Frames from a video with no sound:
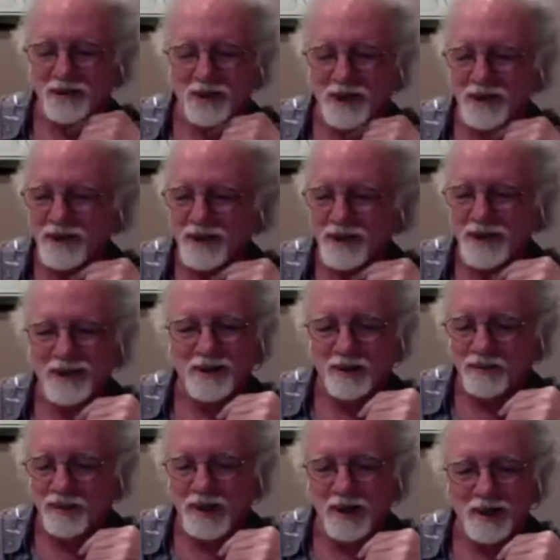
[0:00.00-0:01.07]
you what, it all
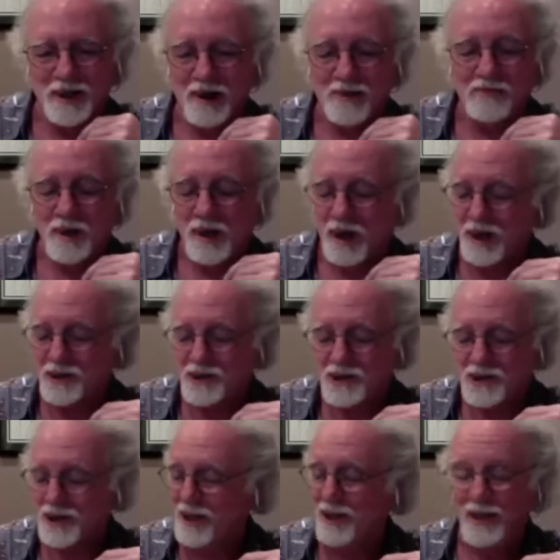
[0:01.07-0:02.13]
paid off
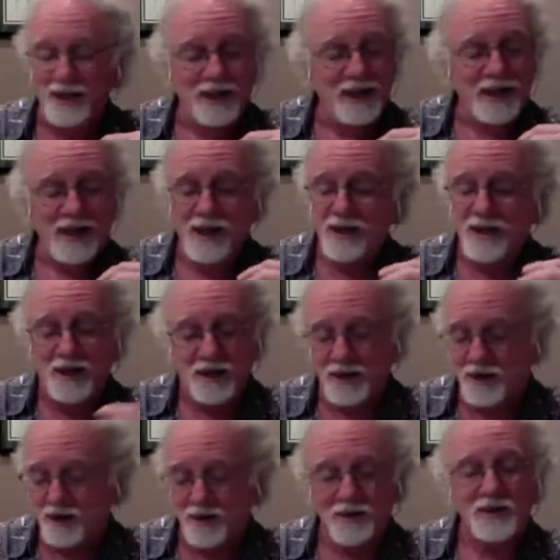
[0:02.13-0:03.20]
because the
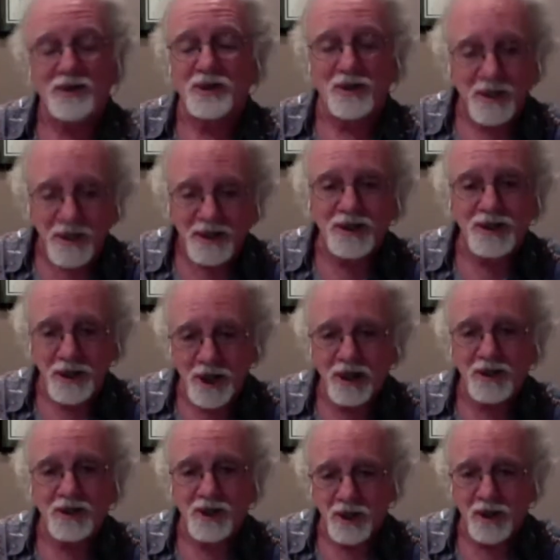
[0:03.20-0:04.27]
internal certainly did
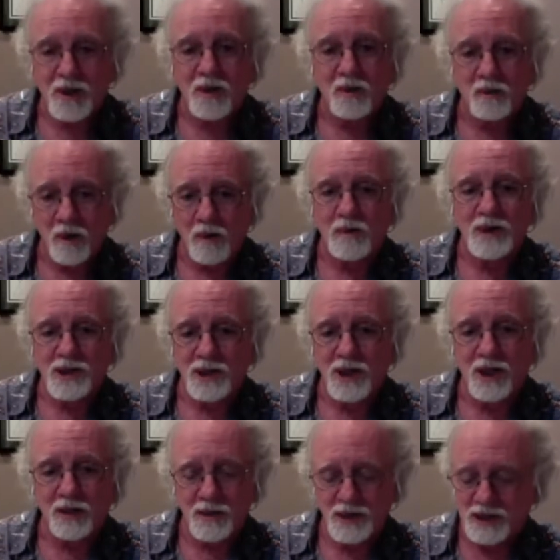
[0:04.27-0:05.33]
not show. What we
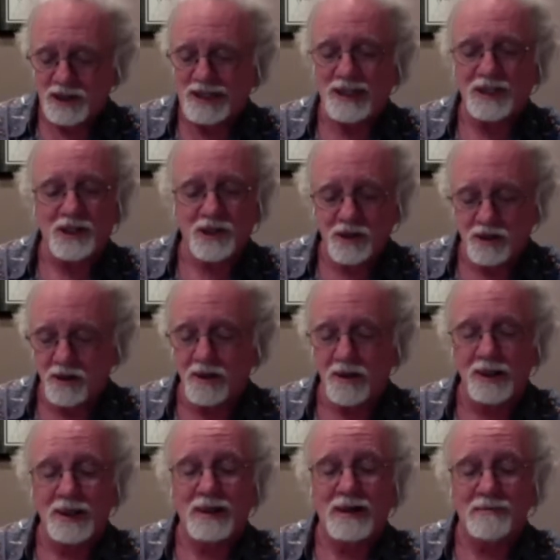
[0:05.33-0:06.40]
saw was an
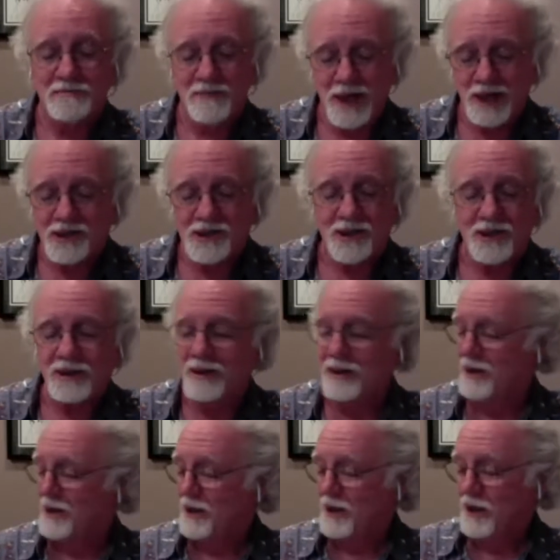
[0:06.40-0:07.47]
externally amazing,
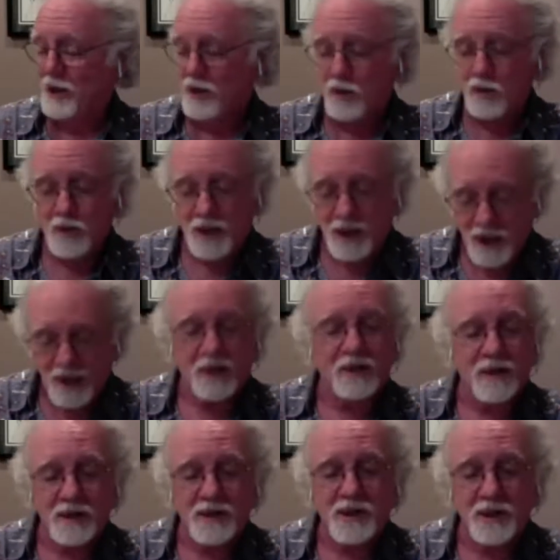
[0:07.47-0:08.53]

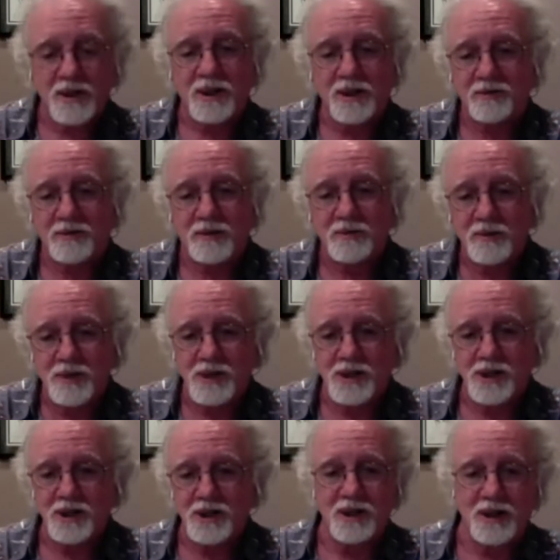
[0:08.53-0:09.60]
ridiculously gifted
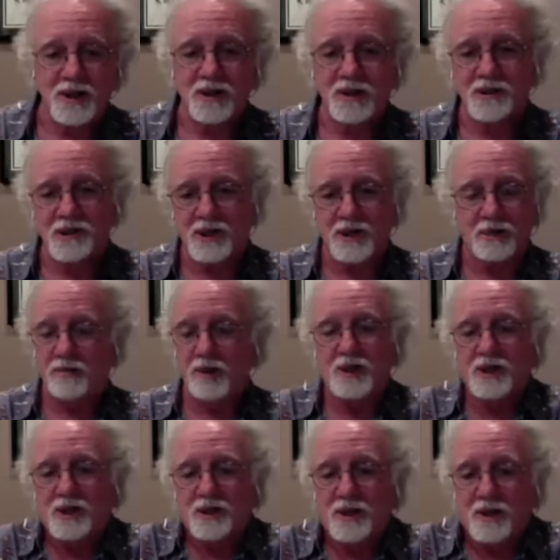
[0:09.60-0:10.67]
musician taking us on a
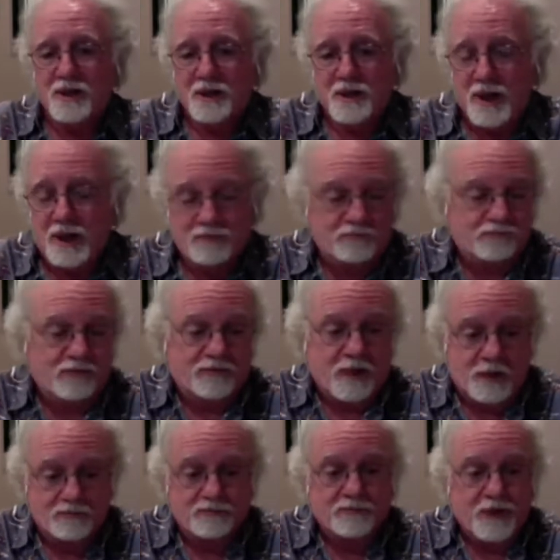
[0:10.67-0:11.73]
bass journey that
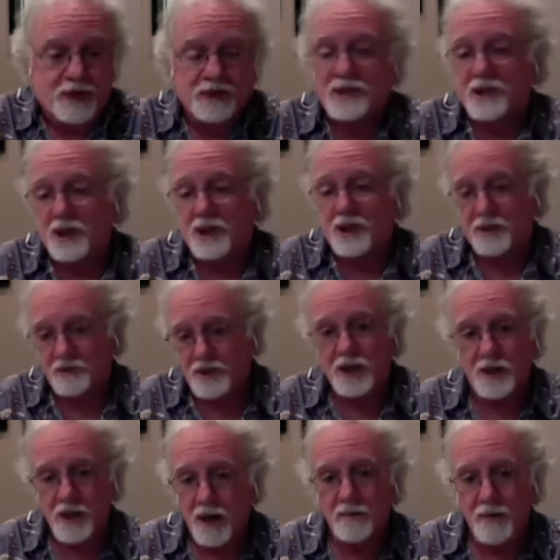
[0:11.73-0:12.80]
I think it's safe to say
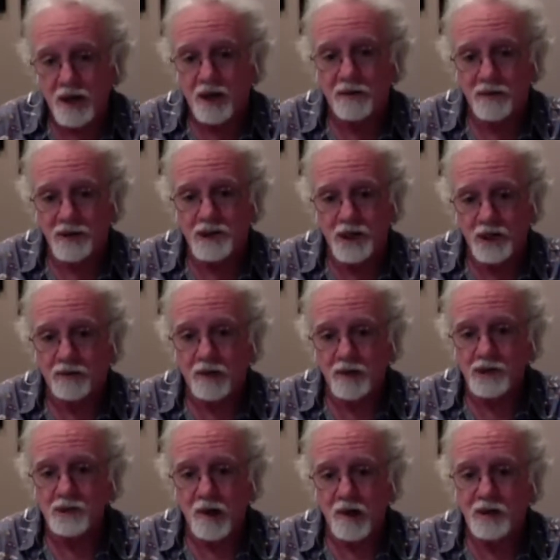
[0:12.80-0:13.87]
not many of us had ever
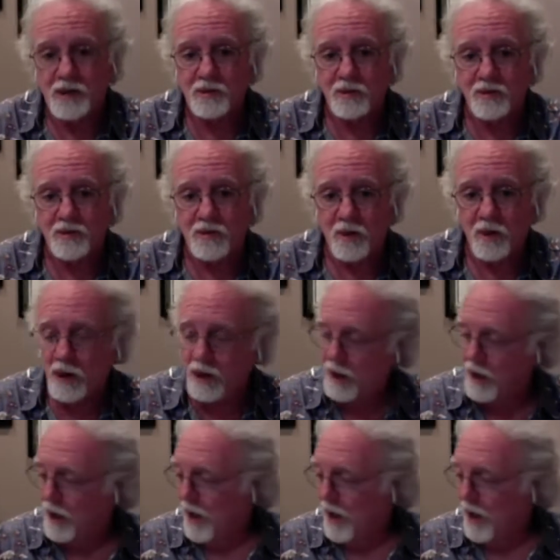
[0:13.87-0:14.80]
experienced before.